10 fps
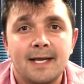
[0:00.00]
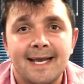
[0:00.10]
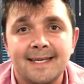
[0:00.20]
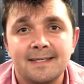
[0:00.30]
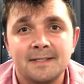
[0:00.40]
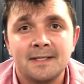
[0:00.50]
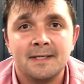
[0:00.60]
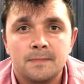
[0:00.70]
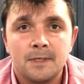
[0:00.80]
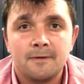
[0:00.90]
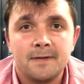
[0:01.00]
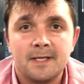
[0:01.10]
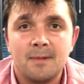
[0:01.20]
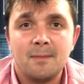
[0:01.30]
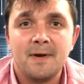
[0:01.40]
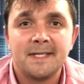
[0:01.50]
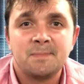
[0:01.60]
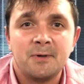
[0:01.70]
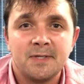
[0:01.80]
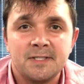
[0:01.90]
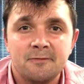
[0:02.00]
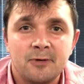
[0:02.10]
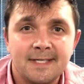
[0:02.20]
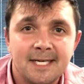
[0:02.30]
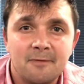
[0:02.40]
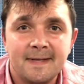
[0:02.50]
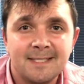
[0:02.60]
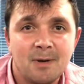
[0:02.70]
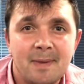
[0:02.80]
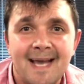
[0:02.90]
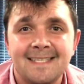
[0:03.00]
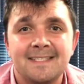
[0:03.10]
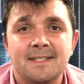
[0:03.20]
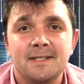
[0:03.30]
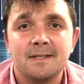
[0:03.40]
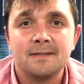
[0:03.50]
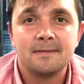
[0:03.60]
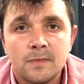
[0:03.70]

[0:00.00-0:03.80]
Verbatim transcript: And if I think about my experience of really delving into my past and